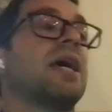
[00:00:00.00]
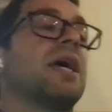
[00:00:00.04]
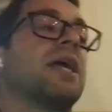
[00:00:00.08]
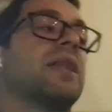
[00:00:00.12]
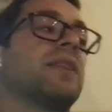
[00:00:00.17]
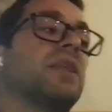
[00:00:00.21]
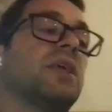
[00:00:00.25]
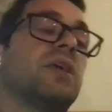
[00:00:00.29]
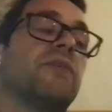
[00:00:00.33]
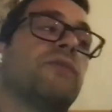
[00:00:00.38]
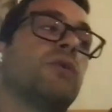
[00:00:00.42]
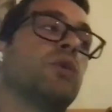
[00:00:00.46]

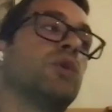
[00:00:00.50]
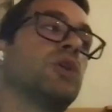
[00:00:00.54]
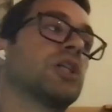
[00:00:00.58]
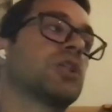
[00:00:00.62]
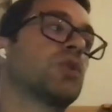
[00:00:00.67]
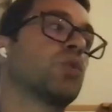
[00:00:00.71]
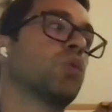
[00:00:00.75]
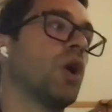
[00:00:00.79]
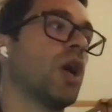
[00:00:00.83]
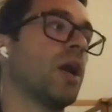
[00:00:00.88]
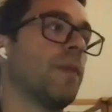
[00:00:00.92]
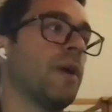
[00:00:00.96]
and if you
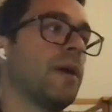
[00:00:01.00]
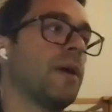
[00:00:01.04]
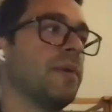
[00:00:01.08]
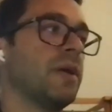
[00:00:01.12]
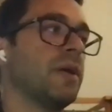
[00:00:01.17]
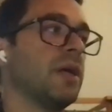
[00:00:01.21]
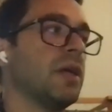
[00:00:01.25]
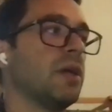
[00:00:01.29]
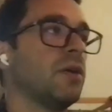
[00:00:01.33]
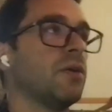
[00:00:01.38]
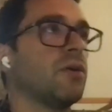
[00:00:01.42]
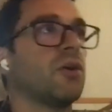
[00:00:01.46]
just wanna
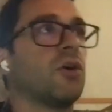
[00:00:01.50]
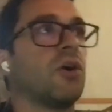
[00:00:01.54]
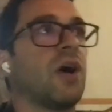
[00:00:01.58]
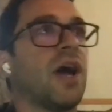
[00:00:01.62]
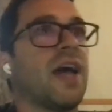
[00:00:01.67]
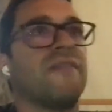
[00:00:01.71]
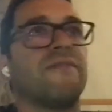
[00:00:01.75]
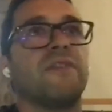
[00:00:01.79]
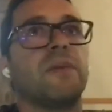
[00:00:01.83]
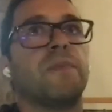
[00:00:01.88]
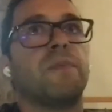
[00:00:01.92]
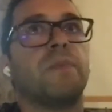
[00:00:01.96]
maybe,
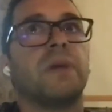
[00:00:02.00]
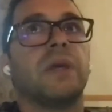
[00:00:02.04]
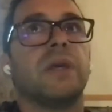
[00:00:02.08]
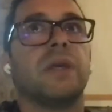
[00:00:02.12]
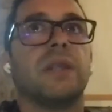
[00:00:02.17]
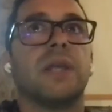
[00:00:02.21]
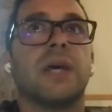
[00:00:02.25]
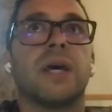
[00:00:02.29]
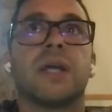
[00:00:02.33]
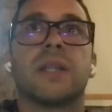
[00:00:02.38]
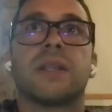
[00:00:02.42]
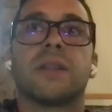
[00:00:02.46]

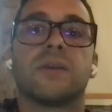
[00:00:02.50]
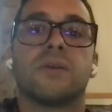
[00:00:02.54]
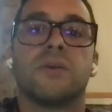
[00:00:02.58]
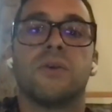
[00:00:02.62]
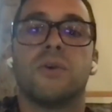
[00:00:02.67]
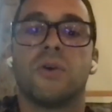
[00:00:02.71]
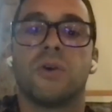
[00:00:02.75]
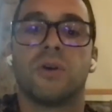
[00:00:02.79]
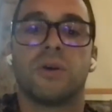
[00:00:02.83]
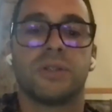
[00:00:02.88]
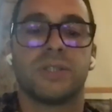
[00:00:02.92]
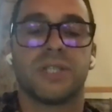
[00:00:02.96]
MVP that
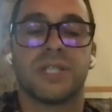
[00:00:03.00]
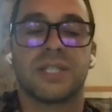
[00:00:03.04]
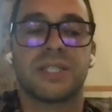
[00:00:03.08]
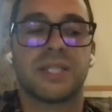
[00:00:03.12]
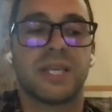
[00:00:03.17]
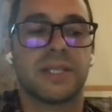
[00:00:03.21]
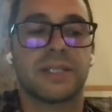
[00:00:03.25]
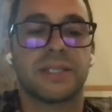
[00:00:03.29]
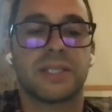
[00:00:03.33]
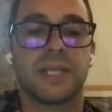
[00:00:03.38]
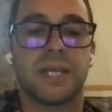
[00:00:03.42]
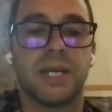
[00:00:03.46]
or just
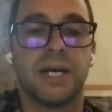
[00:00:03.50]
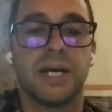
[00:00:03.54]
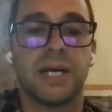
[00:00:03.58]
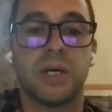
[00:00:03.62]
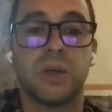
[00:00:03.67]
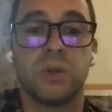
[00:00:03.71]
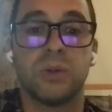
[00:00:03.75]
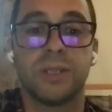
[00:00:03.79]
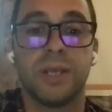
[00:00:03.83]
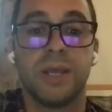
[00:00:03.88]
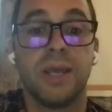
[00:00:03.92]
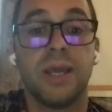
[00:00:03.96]
test it
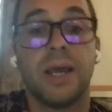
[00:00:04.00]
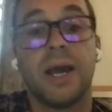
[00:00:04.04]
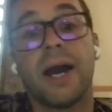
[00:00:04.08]
out,